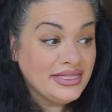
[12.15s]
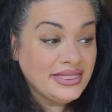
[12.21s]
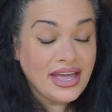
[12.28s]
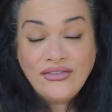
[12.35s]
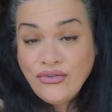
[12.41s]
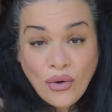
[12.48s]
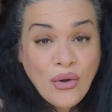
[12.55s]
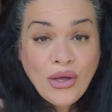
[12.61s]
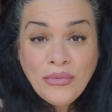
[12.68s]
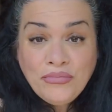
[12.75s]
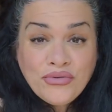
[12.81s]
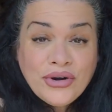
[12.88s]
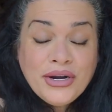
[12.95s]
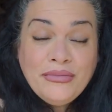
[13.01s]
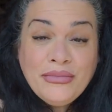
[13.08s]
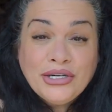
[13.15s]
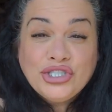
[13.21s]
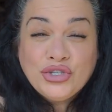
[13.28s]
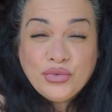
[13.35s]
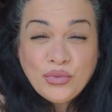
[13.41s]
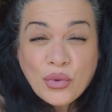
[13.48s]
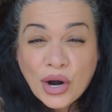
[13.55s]
They've all pretty
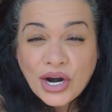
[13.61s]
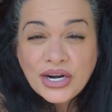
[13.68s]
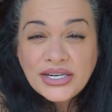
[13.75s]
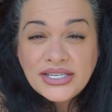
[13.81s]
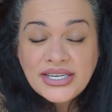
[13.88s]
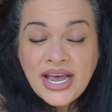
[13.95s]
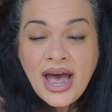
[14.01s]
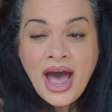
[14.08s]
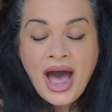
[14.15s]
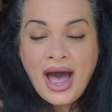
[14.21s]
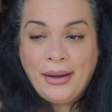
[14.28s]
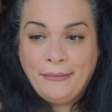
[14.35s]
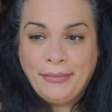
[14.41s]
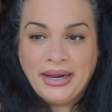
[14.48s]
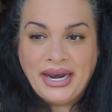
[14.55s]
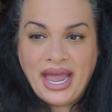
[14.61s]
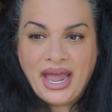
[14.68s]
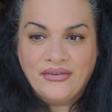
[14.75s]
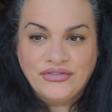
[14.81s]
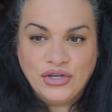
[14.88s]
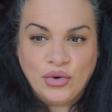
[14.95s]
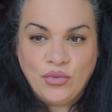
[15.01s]
much worked, but
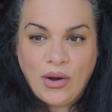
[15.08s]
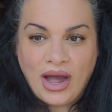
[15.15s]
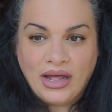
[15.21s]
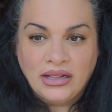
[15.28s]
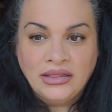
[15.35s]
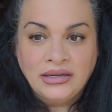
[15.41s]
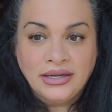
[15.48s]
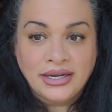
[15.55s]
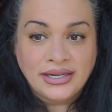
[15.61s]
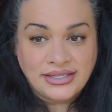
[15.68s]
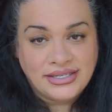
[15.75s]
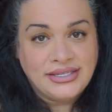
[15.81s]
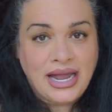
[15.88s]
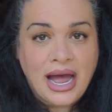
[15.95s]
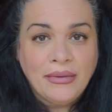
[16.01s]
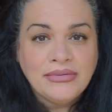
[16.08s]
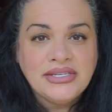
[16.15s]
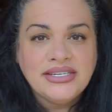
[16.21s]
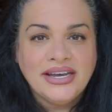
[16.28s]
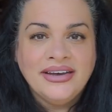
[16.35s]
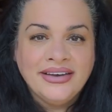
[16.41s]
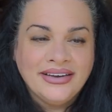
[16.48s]
after a while it stopped